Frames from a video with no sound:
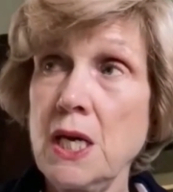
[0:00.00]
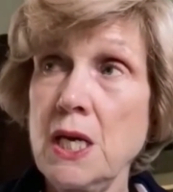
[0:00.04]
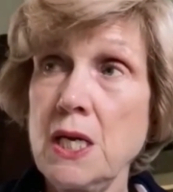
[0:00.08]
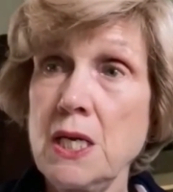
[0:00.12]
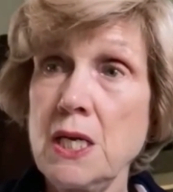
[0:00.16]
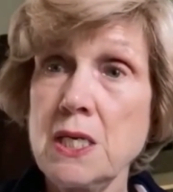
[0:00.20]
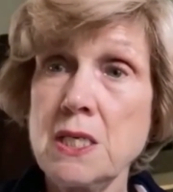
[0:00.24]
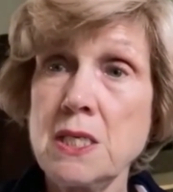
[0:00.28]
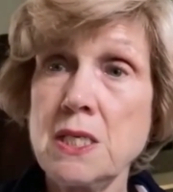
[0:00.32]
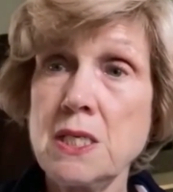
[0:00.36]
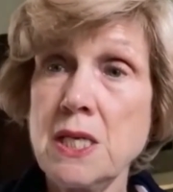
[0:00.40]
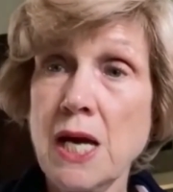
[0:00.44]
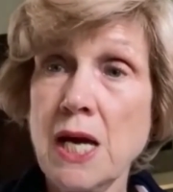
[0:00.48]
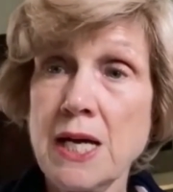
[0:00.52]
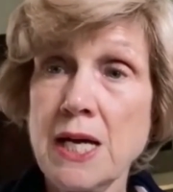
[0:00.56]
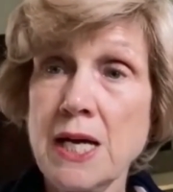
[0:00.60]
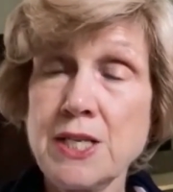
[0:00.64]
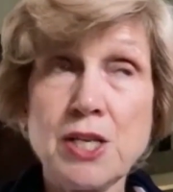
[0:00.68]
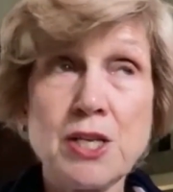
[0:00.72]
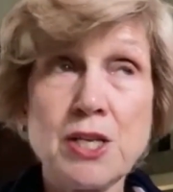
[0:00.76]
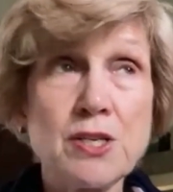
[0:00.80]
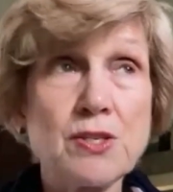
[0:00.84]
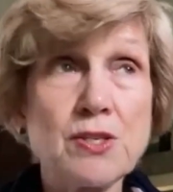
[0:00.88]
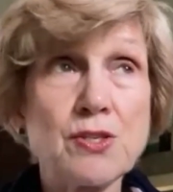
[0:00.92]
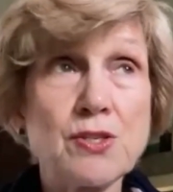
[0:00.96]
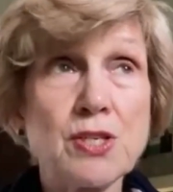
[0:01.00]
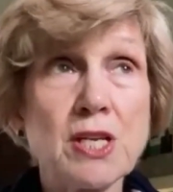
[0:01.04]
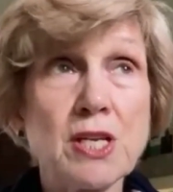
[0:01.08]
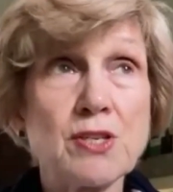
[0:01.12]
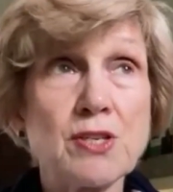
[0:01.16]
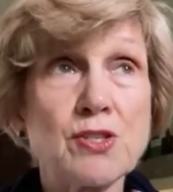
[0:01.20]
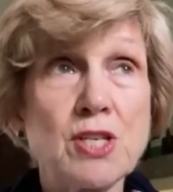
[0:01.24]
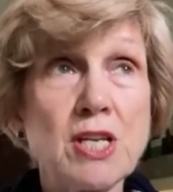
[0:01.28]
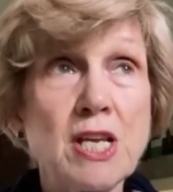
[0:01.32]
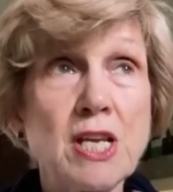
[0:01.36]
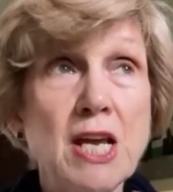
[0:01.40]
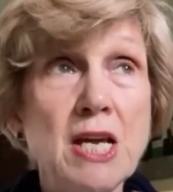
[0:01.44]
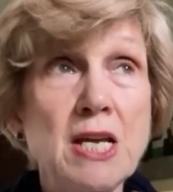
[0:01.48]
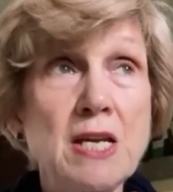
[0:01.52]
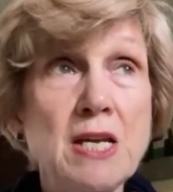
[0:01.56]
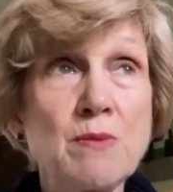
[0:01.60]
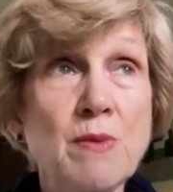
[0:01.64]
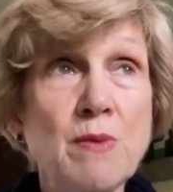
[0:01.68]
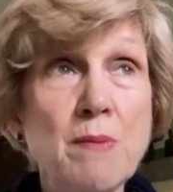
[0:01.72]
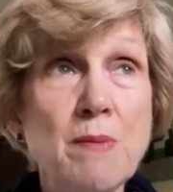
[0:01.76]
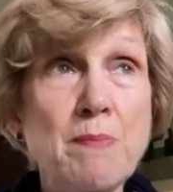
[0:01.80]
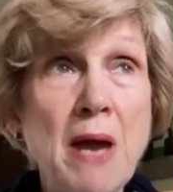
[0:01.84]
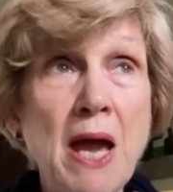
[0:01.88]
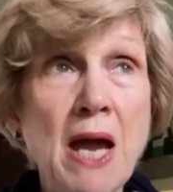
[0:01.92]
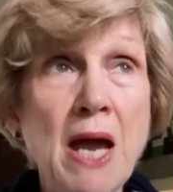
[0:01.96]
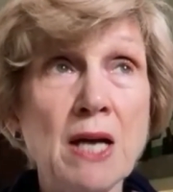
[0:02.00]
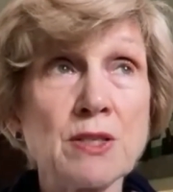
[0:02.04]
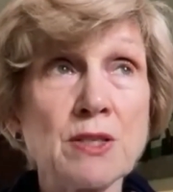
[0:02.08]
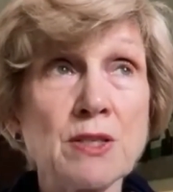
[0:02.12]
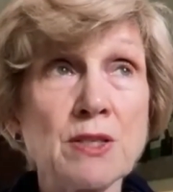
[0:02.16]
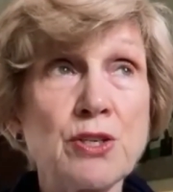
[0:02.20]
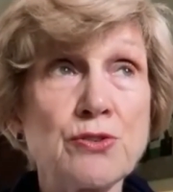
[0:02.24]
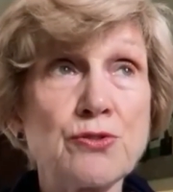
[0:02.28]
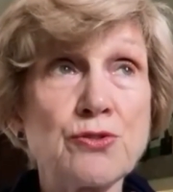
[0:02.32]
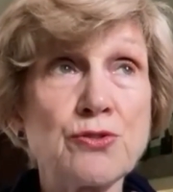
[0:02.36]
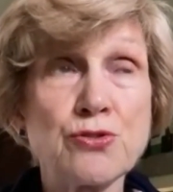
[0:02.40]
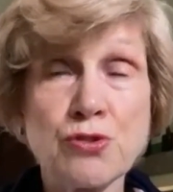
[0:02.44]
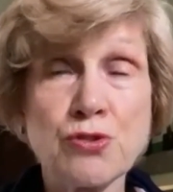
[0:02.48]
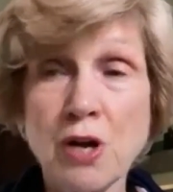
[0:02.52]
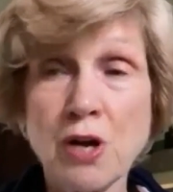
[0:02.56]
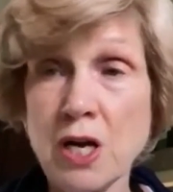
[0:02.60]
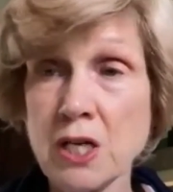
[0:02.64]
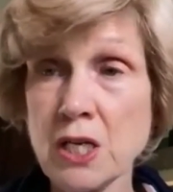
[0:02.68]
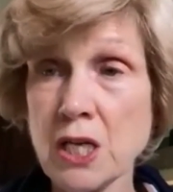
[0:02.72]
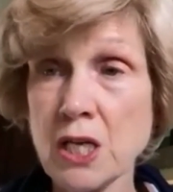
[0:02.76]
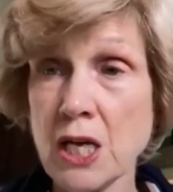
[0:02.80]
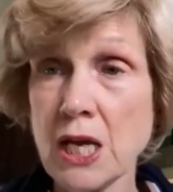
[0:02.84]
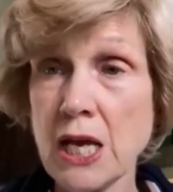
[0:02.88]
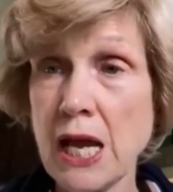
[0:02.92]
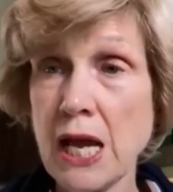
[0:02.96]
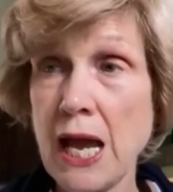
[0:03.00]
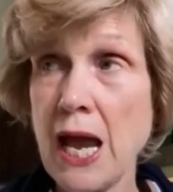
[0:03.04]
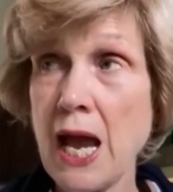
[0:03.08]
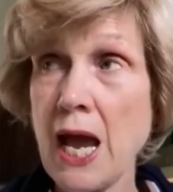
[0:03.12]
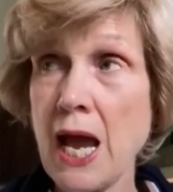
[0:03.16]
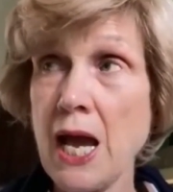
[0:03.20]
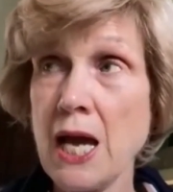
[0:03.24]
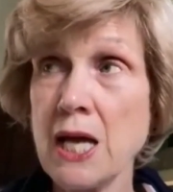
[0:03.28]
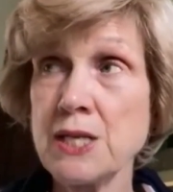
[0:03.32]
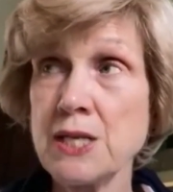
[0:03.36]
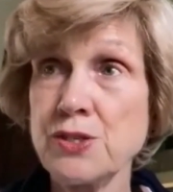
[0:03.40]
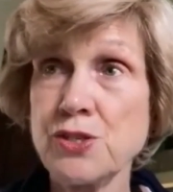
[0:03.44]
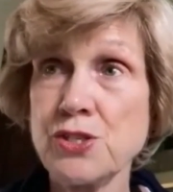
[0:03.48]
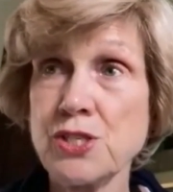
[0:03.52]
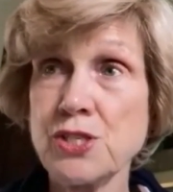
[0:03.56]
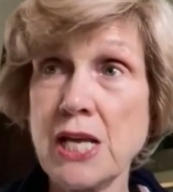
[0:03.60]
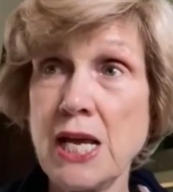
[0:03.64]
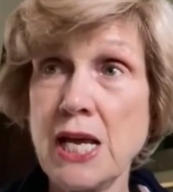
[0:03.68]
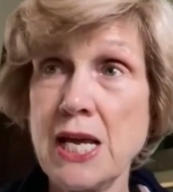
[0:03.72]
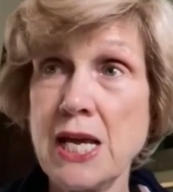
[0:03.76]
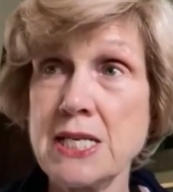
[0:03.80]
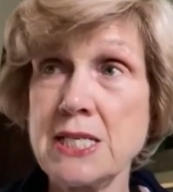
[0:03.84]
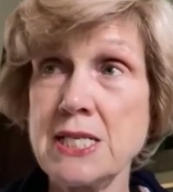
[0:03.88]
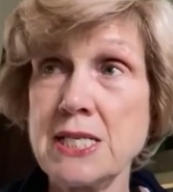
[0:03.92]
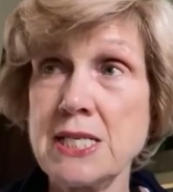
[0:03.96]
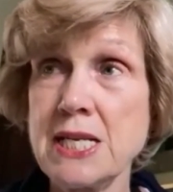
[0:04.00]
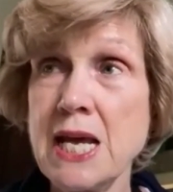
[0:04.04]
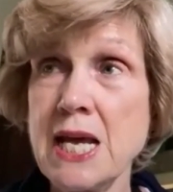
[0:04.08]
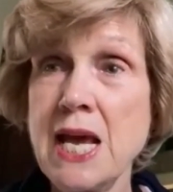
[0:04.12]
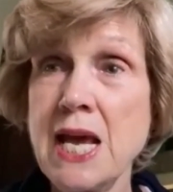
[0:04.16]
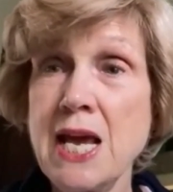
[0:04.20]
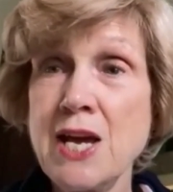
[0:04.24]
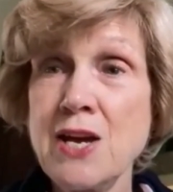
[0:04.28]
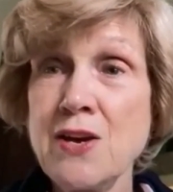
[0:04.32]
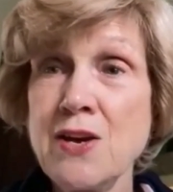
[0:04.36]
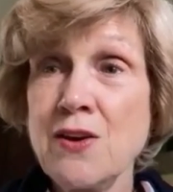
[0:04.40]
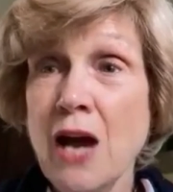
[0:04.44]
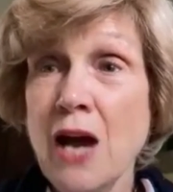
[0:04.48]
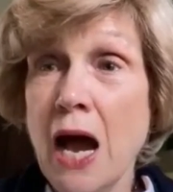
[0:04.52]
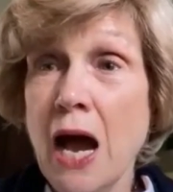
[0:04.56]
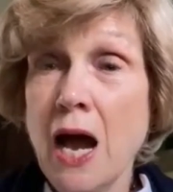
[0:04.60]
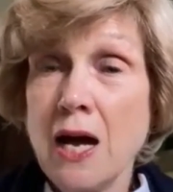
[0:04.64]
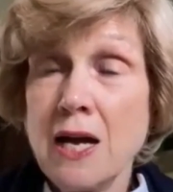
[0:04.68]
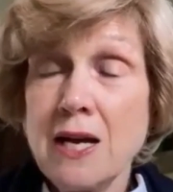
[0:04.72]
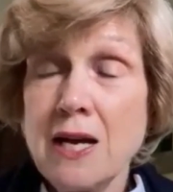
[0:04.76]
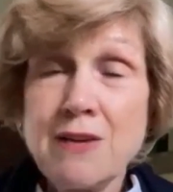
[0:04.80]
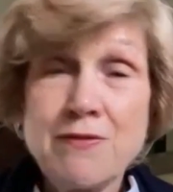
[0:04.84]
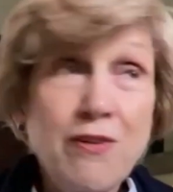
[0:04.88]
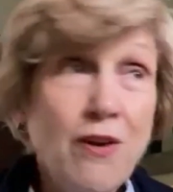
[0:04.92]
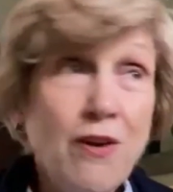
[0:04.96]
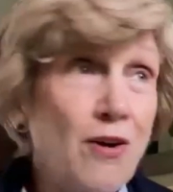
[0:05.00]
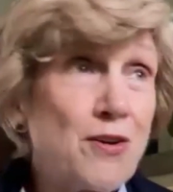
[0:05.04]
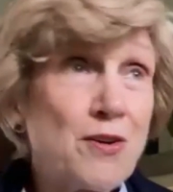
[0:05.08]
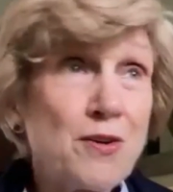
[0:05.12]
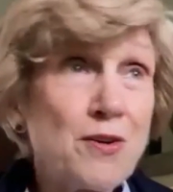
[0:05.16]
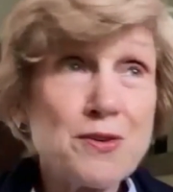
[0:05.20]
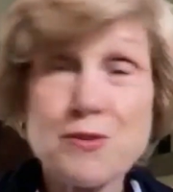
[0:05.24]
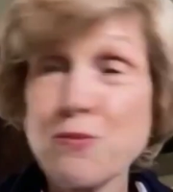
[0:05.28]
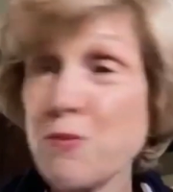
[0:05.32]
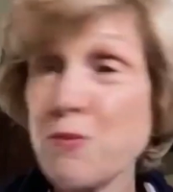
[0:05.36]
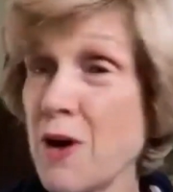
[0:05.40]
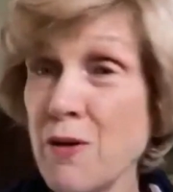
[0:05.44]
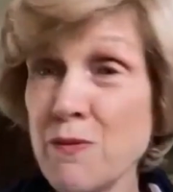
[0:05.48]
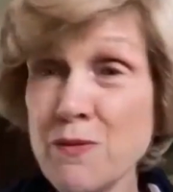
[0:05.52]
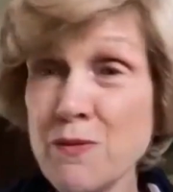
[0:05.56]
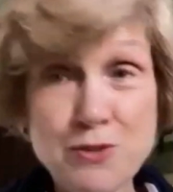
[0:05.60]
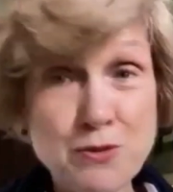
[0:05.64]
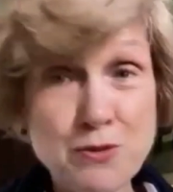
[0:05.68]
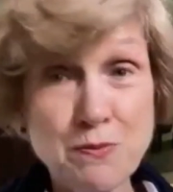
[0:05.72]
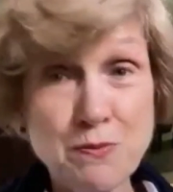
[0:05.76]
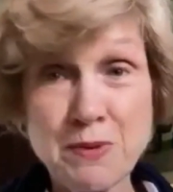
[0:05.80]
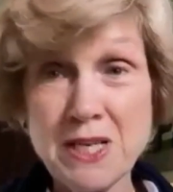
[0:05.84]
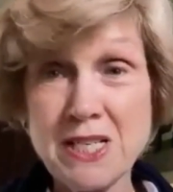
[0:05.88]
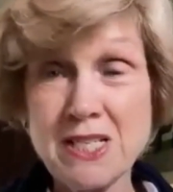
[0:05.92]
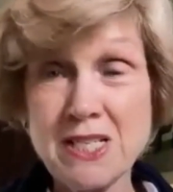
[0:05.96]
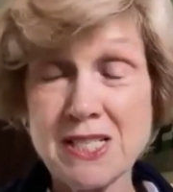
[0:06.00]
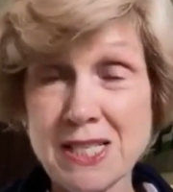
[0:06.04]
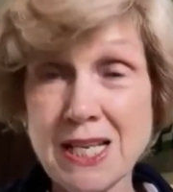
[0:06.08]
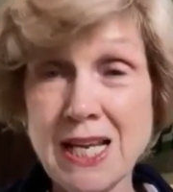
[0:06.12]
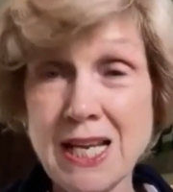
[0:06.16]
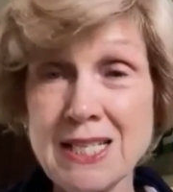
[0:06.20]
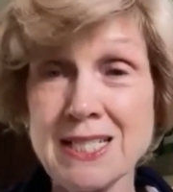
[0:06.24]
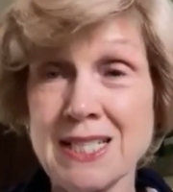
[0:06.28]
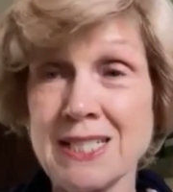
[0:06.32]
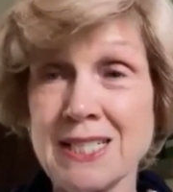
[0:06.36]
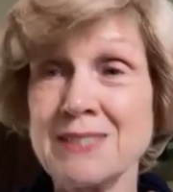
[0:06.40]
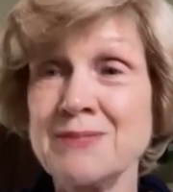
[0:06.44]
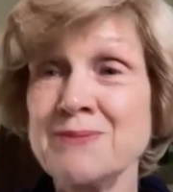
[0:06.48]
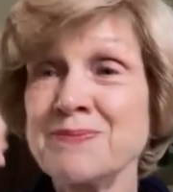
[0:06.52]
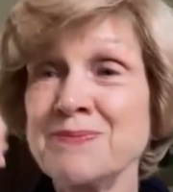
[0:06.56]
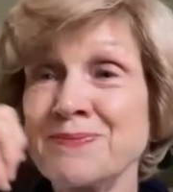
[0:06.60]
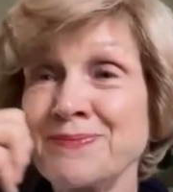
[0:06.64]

in 1968. We packed a trunk and said, "If all goes well, would you please send it?"